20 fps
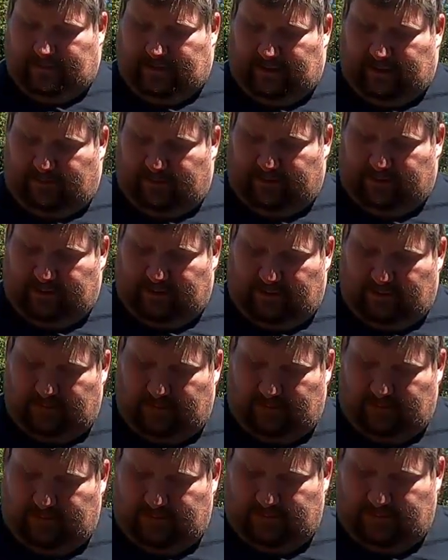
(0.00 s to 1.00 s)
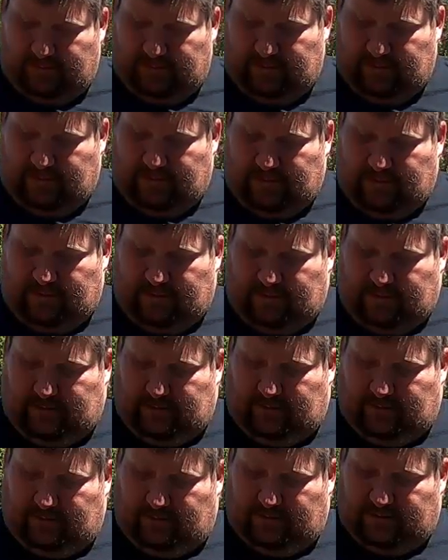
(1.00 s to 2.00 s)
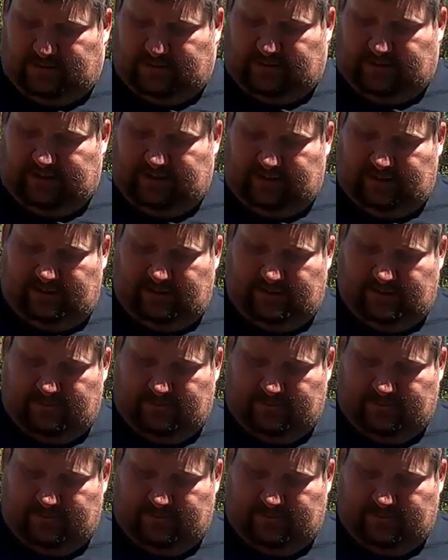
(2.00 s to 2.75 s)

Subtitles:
Here we go. Once again,